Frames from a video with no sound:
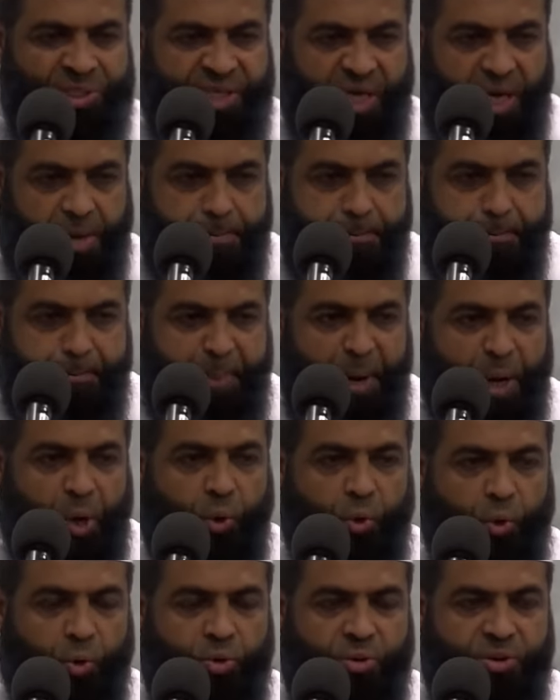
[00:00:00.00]

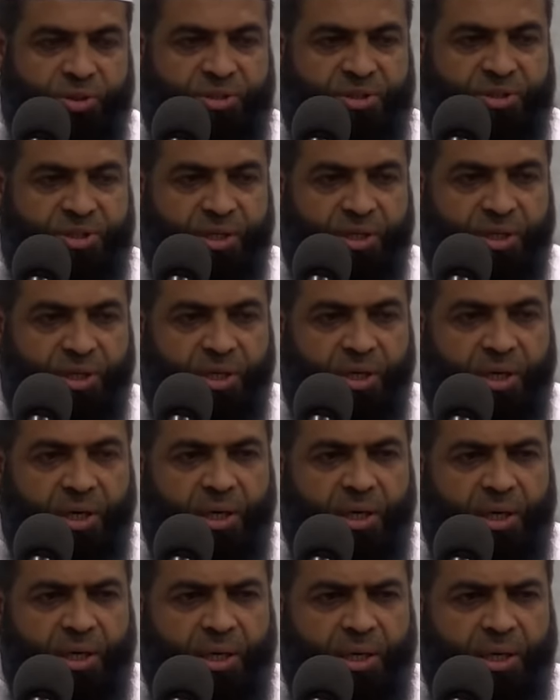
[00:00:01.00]
imposed
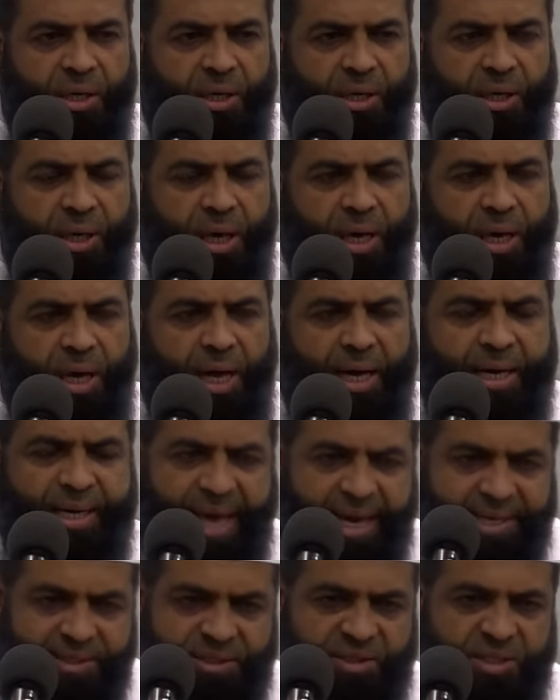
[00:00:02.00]

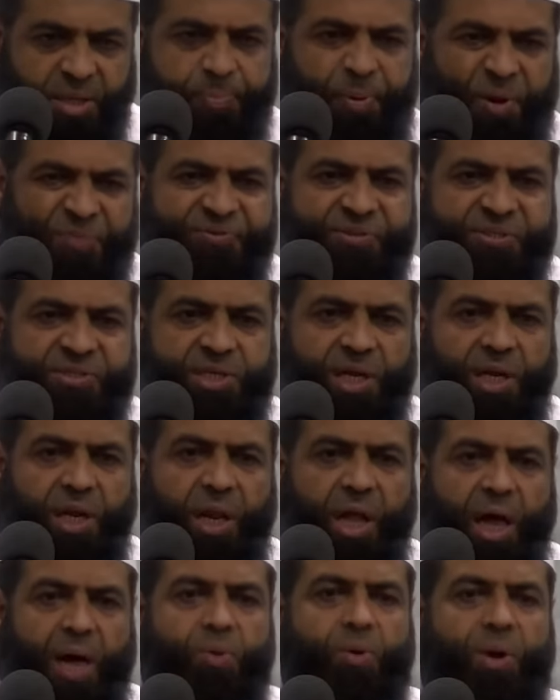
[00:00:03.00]
against the Prophet
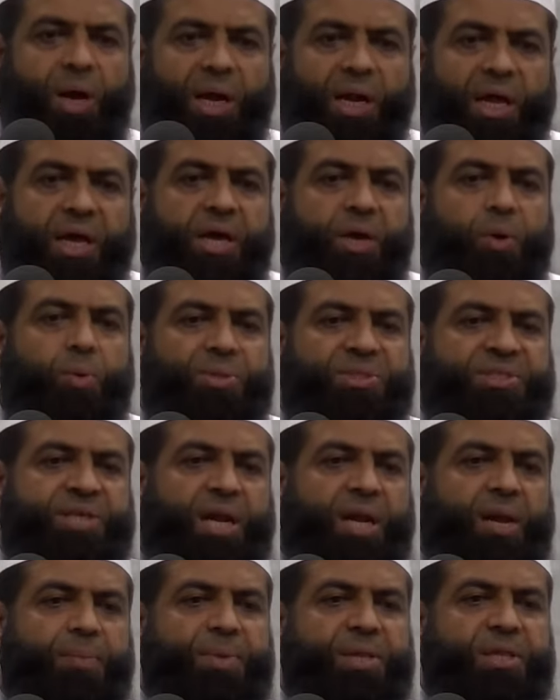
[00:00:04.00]
sallallahu alaihi
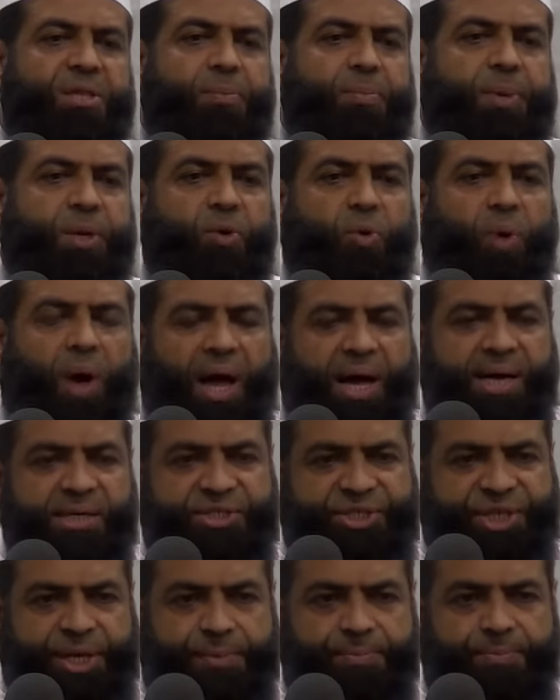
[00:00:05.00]
wasallam and the Banu
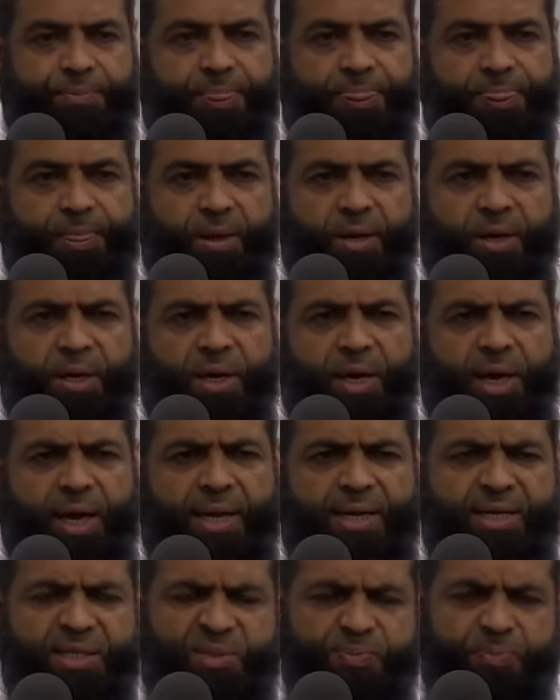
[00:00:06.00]
Hashim
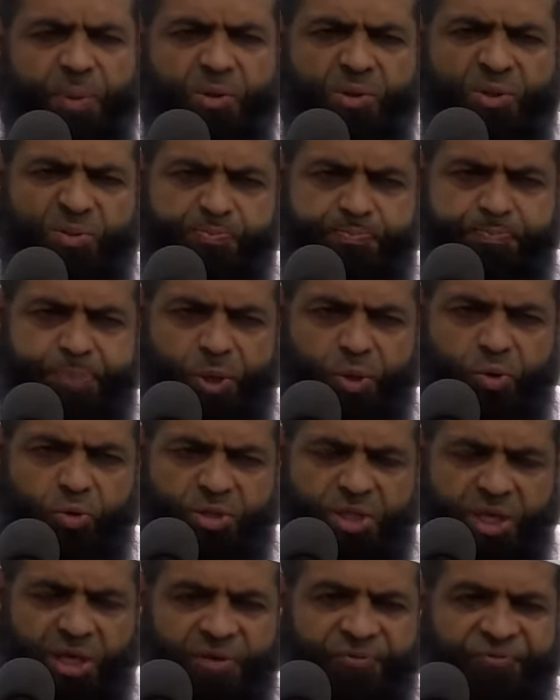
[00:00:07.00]
in its most
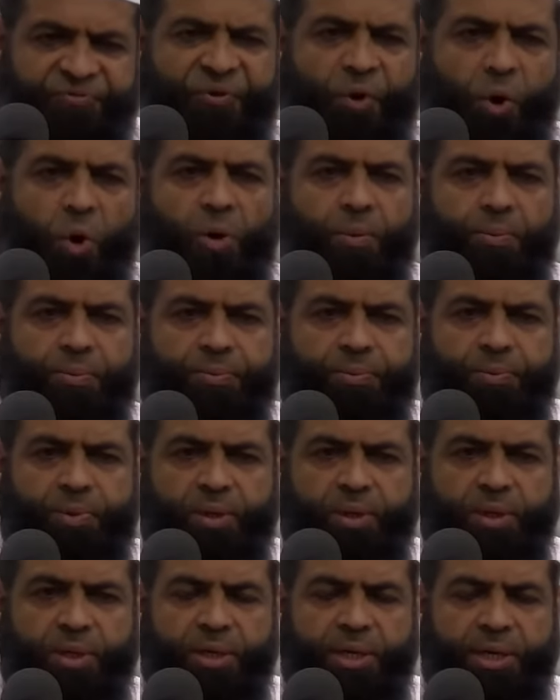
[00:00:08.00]
brutal form,
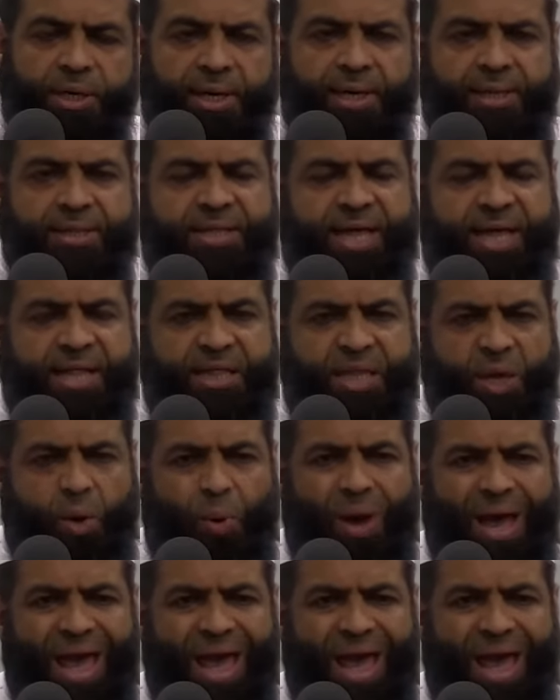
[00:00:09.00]
then there were